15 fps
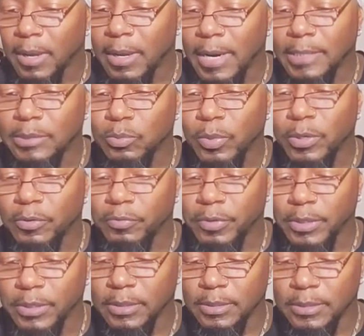And I just want to
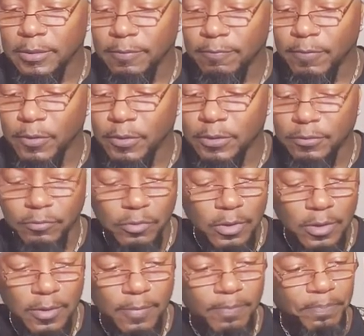read this verse
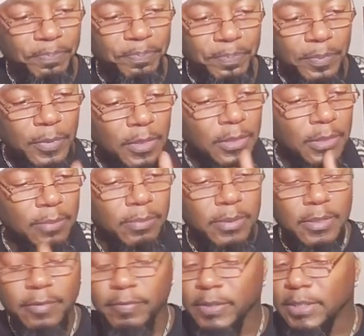from the
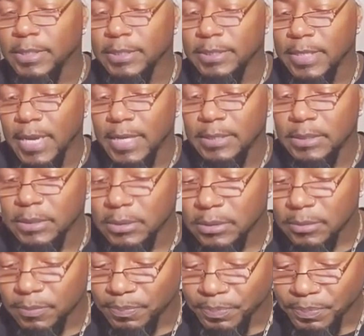book of Ecclesiastes.